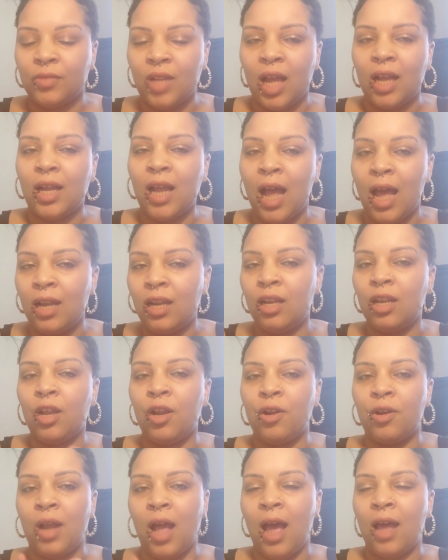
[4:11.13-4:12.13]
I kind of
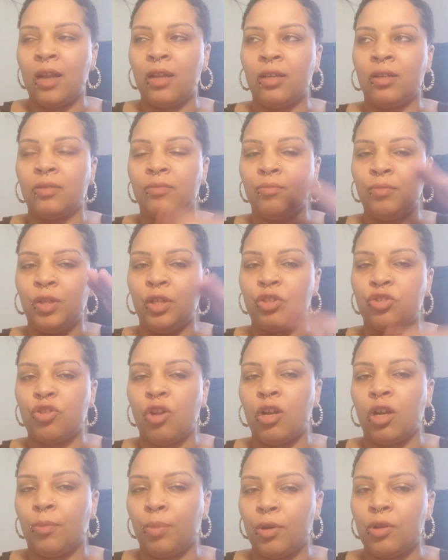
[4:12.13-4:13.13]
learned how to be a
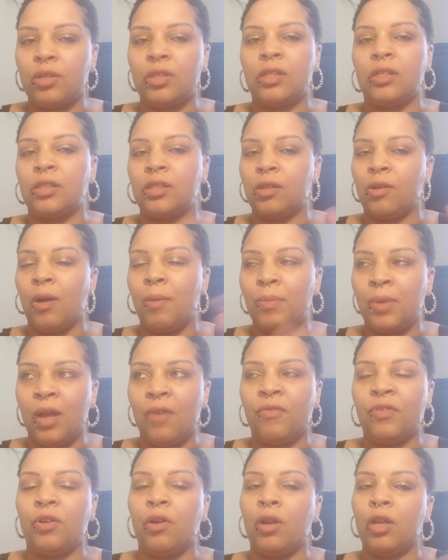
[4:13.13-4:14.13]
stronger person. So I'm
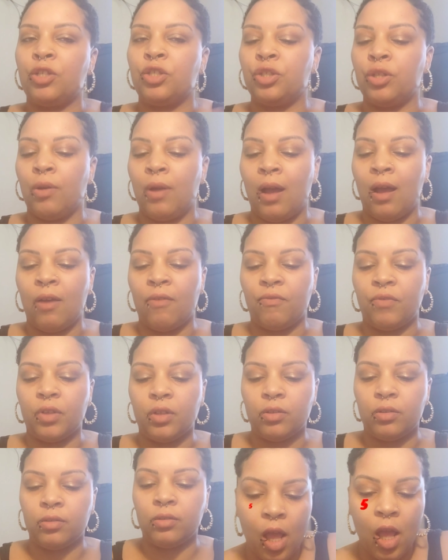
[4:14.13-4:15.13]
definitely gonna let you know how I
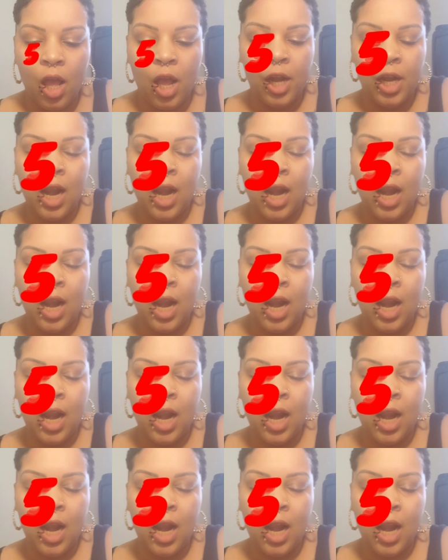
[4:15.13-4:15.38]
feel.